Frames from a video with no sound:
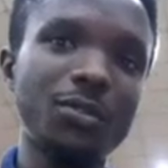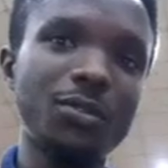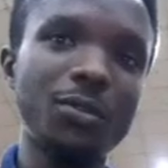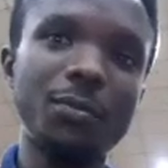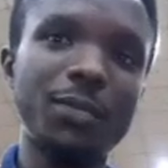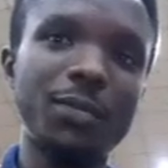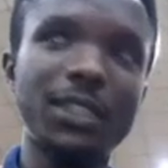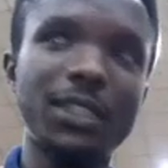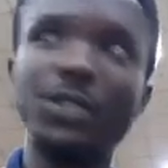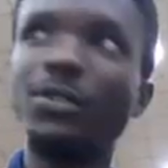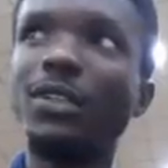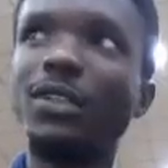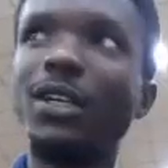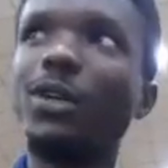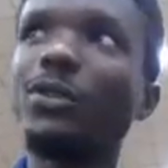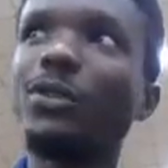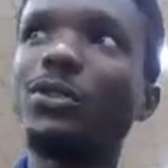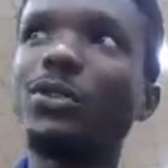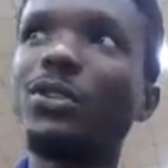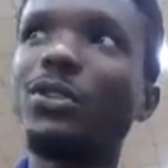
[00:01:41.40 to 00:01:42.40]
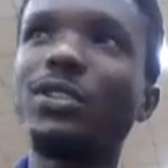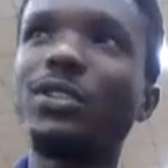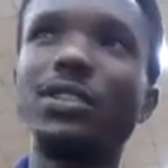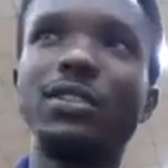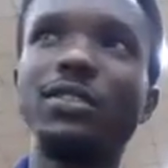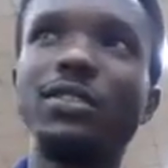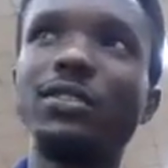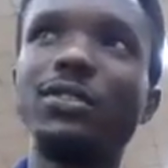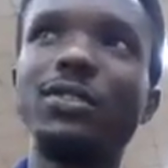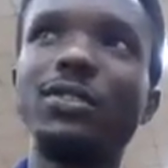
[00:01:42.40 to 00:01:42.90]
no particular one.
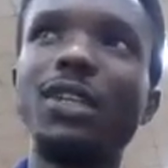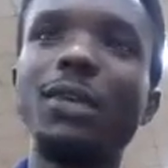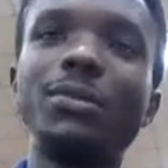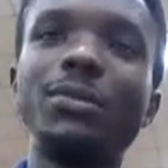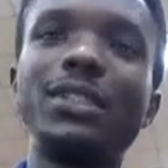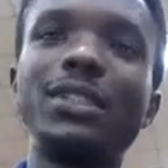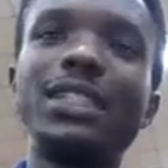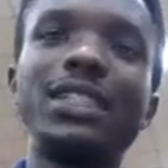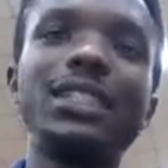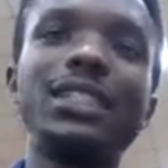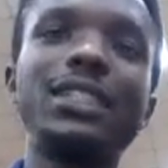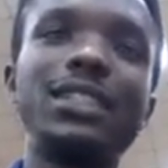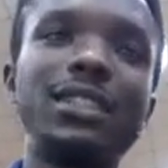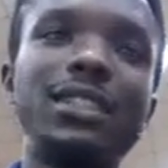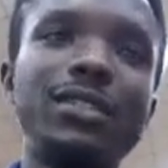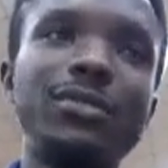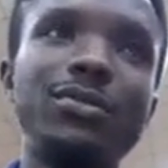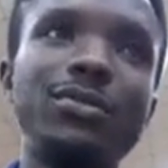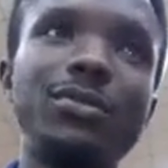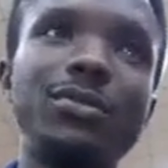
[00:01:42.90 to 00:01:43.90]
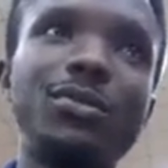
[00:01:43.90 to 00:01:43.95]
Just you can be creative